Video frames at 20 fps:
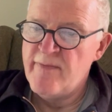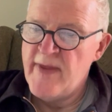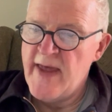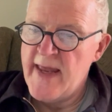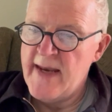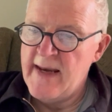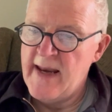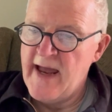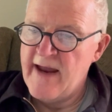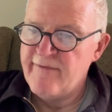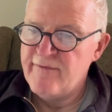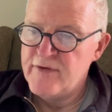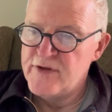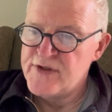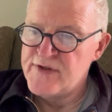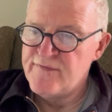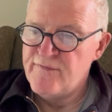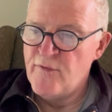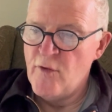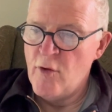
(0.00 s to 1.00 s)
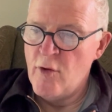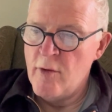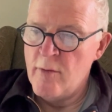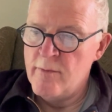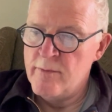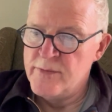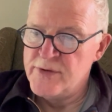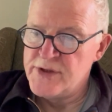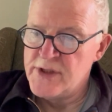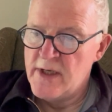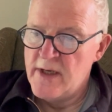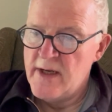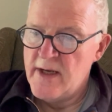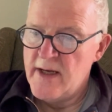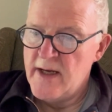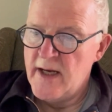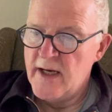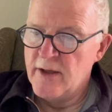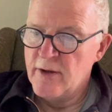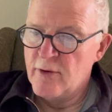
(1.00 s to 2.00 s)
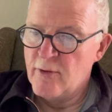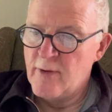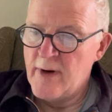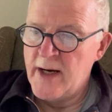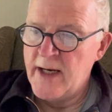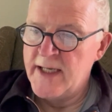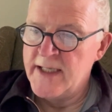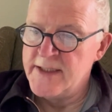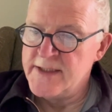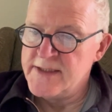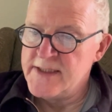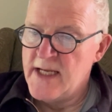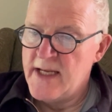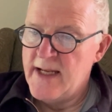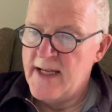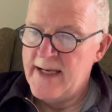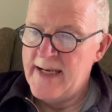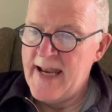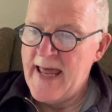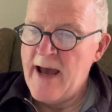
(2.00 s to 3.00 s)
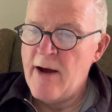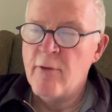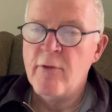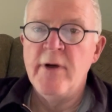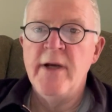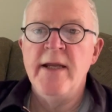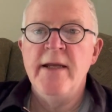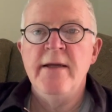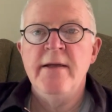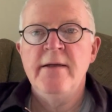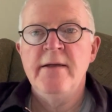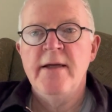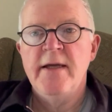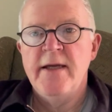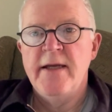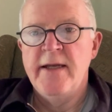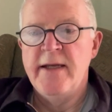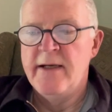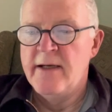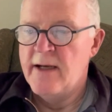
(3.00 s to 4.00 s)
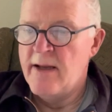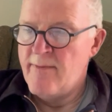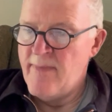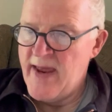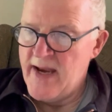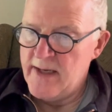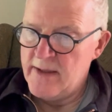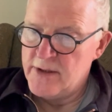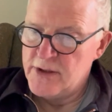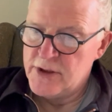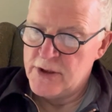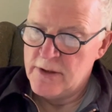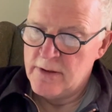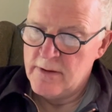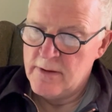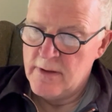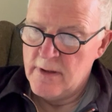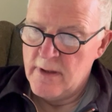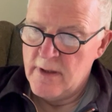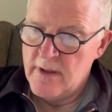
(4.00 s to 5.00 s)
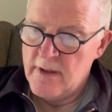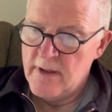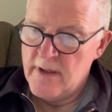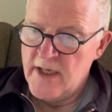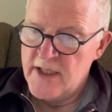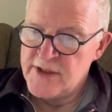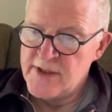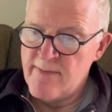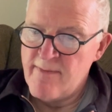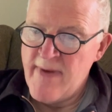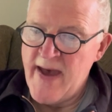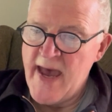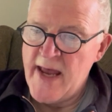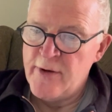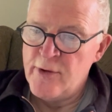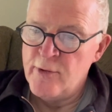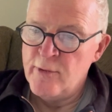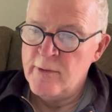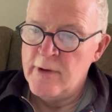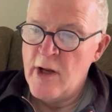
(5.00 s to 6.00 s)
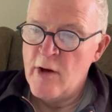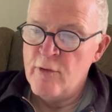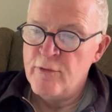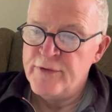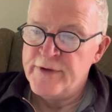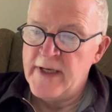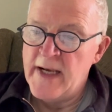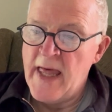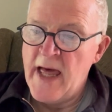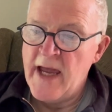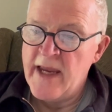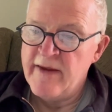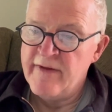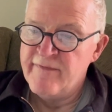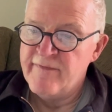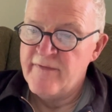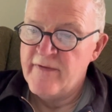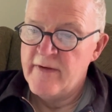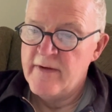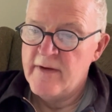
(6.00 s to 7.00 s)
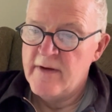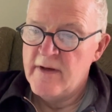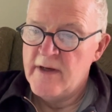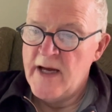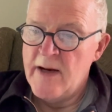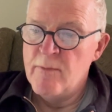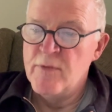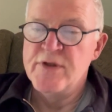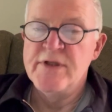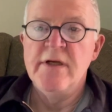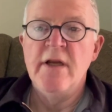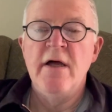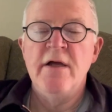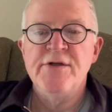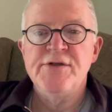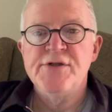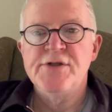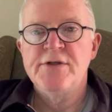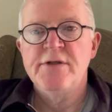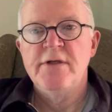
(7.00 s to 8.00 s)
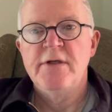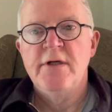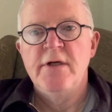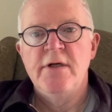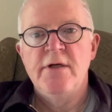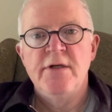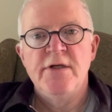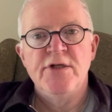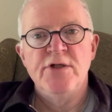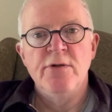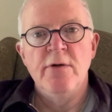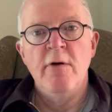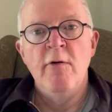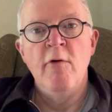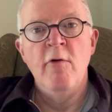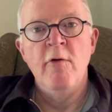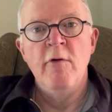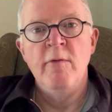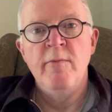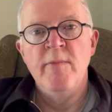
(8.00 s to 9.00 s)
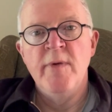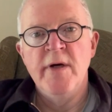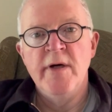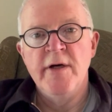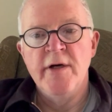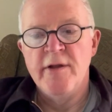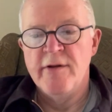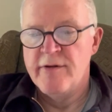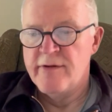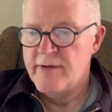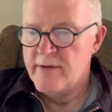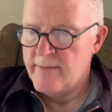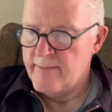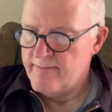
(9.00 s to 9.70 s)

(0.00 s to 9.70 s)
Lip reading: their lifeless forms, and cries loudly in lament, as a man who loathed life and was lost to all mirth.